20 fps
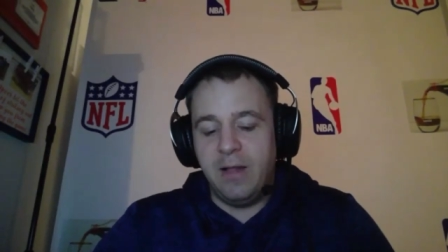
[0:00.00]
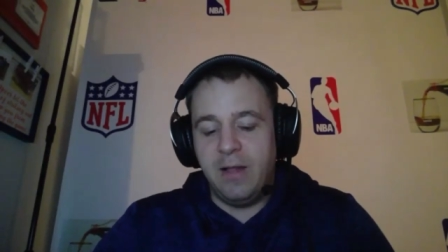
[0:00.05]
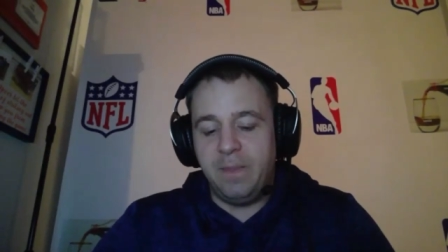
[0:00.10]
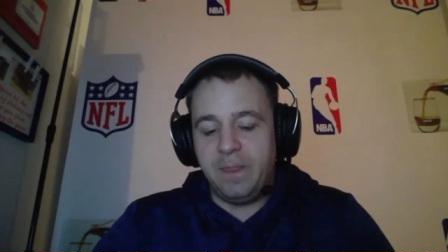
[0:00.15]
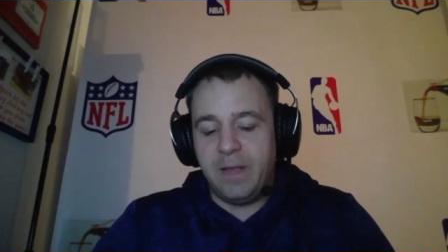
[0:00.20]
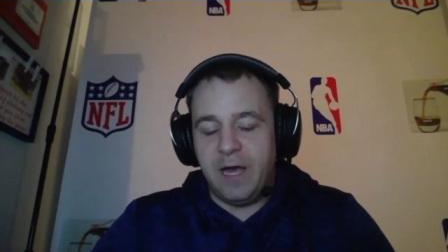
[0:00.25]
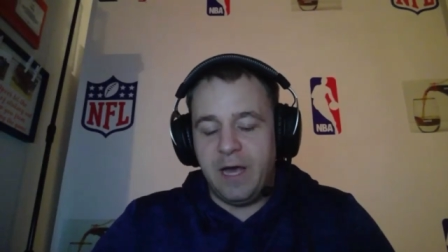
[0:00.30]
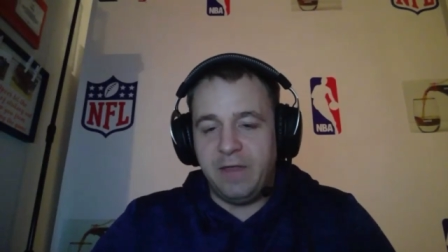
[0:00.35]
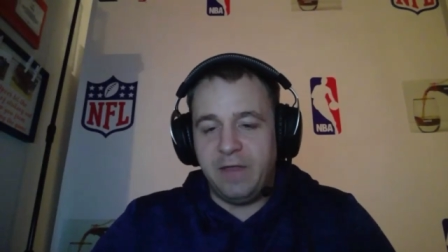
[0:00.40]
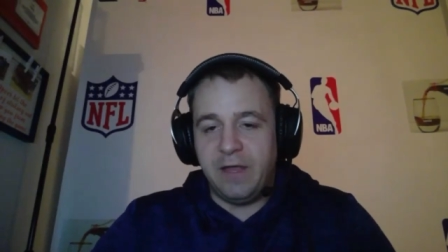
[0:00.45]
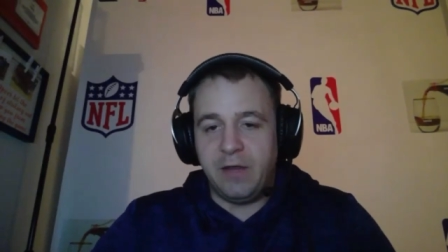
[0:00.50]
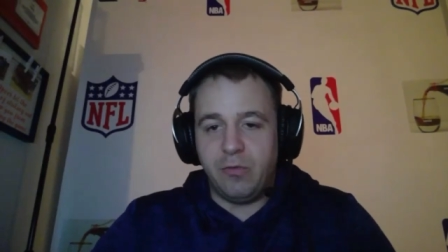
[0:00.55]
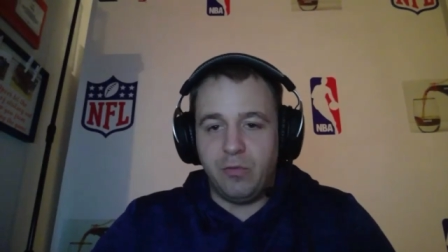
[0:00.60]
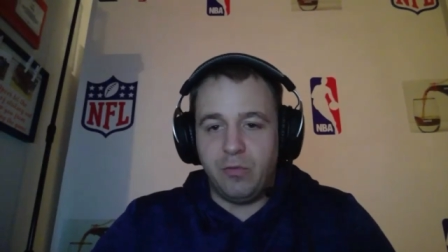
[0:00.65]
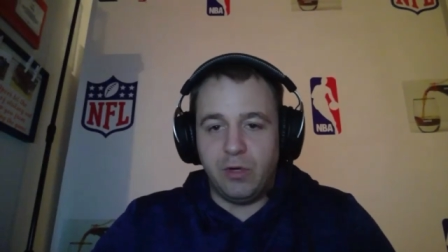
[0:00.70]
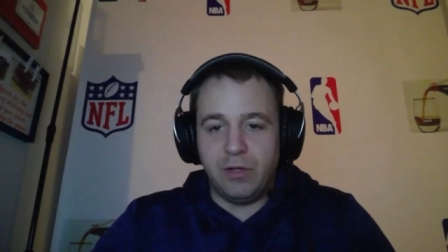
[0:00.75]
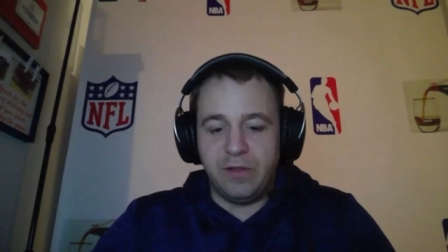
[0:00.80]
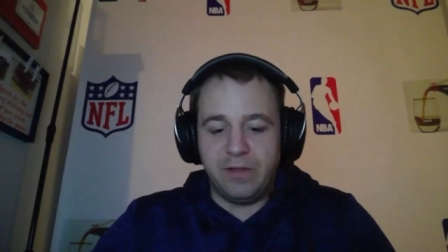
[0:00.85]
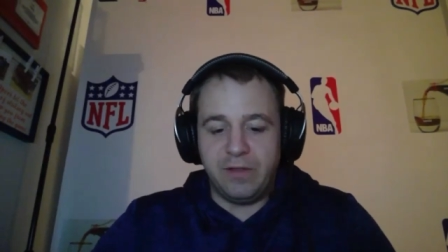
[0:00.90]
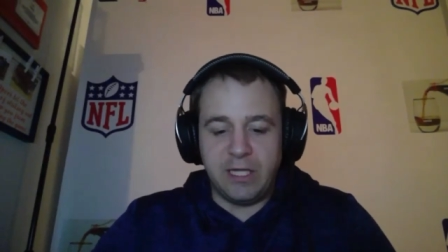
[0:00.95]
I think
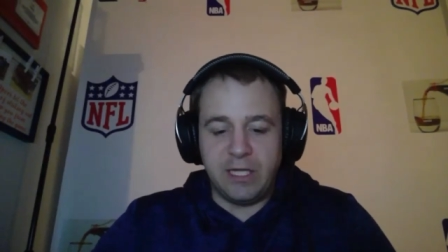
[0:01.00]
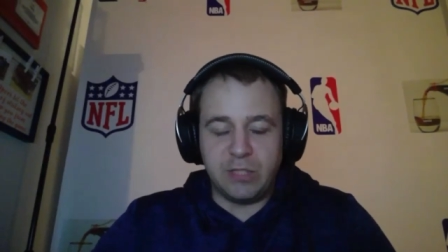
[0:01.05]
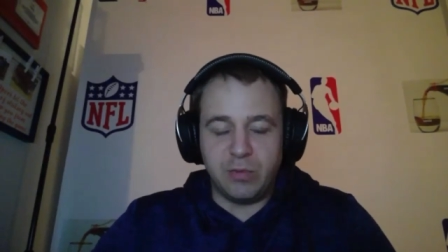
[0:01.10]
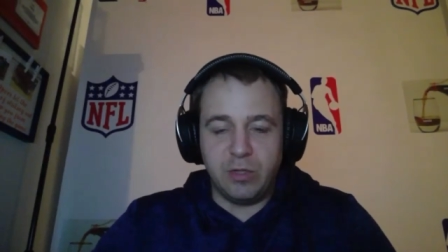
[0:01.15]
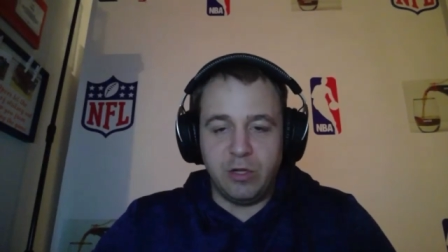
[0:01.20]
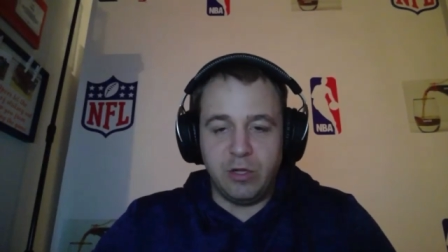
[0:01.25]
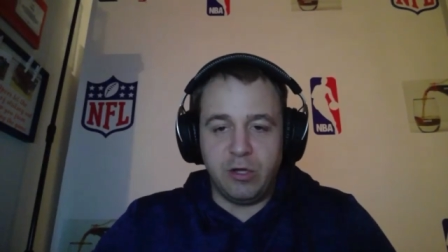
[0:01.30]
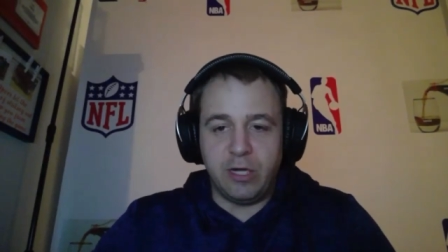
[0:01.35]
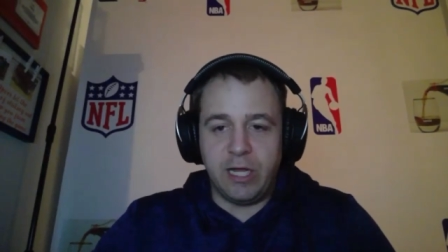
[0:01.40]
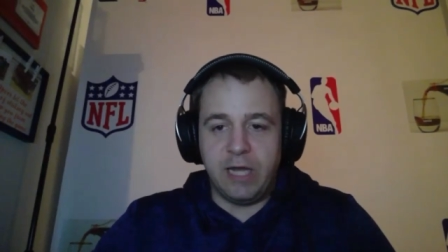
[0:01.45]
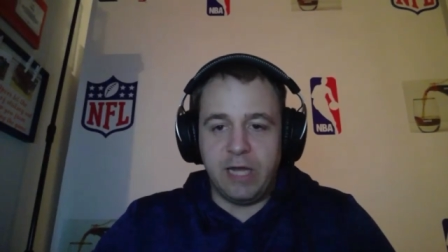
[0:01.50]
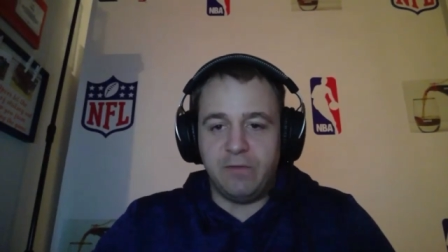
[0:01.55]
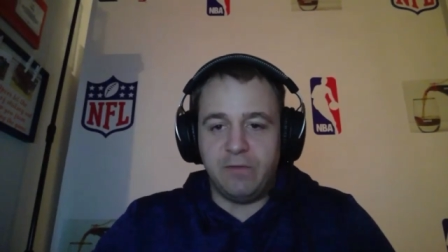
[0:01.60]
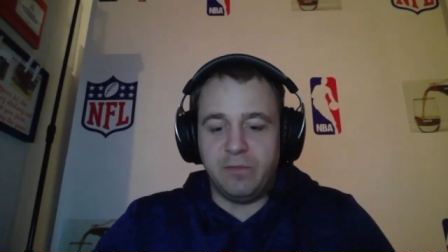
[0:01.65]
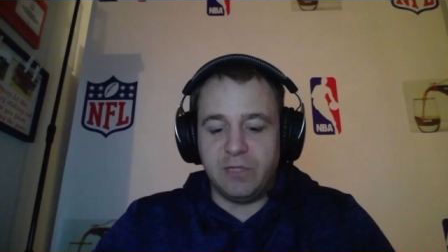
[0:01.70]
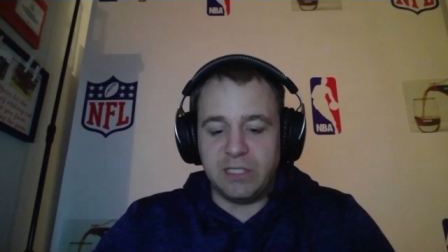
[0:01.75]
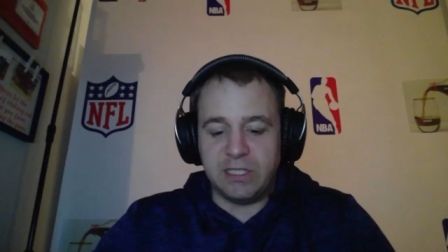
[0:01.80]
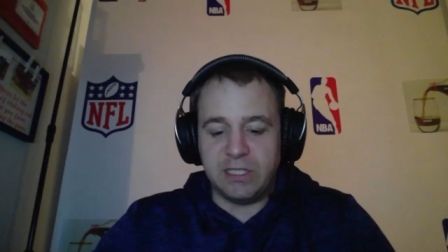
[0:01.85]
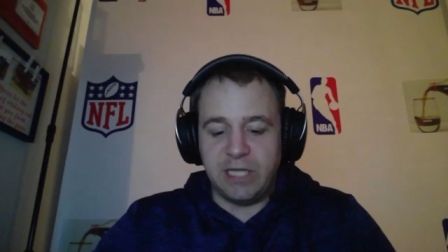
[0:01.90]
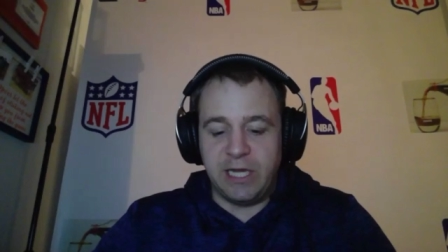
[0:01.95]
one of the things we look at from
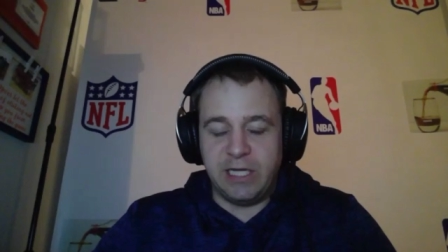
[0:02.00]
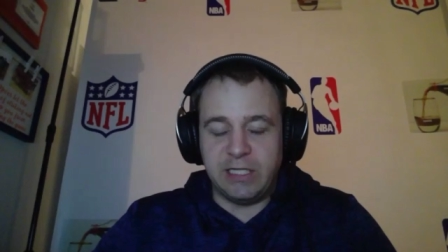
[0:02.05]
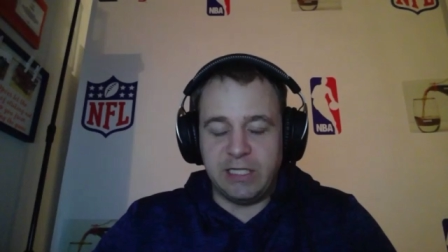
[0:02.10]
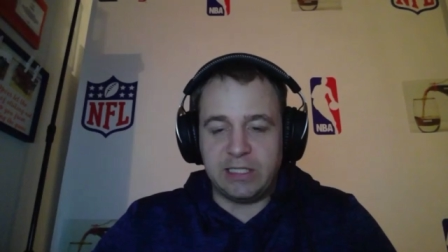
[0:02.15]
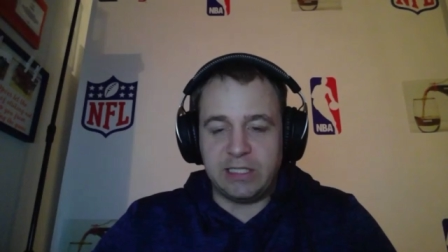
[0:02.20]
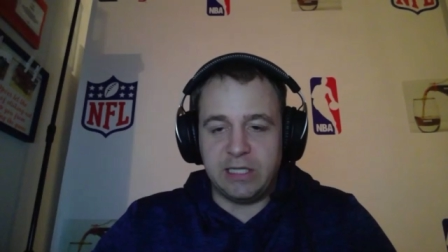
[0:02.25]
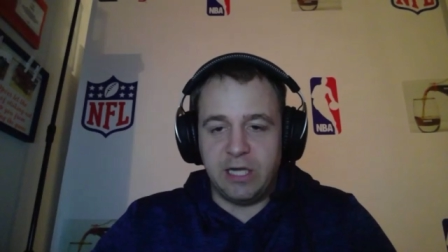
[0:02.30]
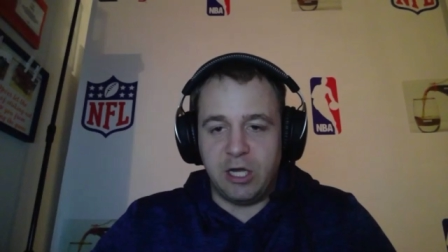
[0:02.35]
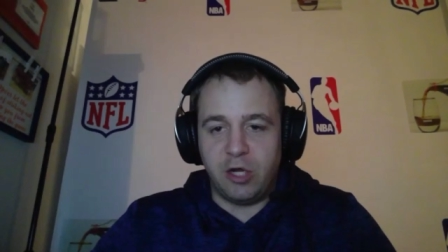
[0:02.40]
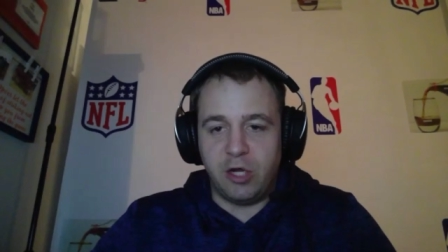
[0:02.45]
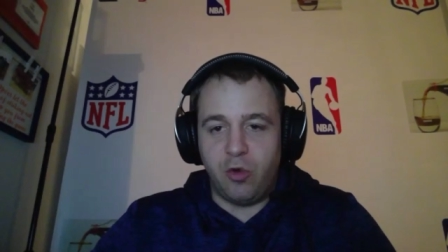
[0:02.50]
the Saints uh,